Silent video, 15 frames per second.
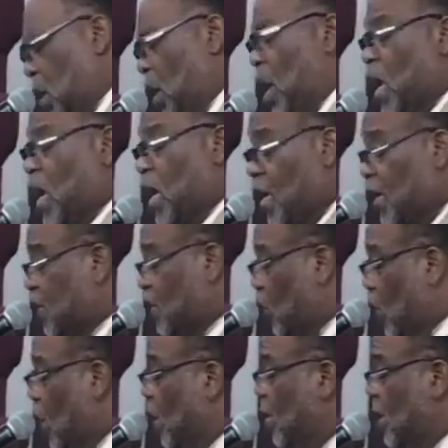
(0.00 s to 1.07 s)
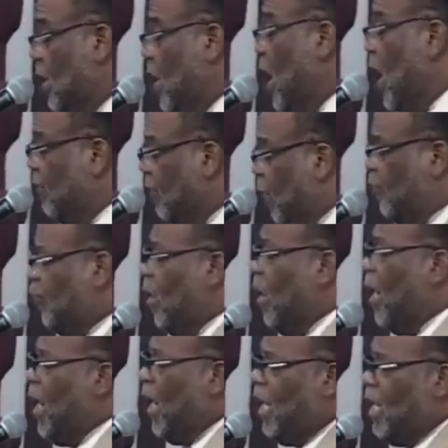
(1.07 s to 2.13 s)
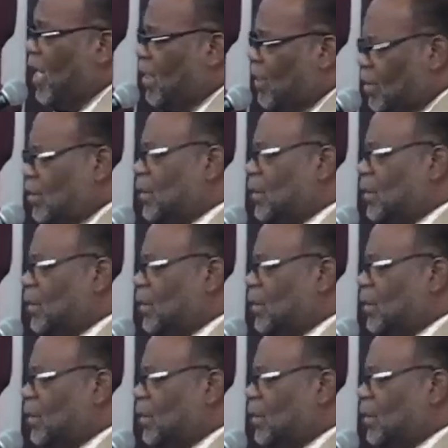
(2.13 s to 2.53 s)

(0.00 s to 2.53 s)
He's worthy of the praise.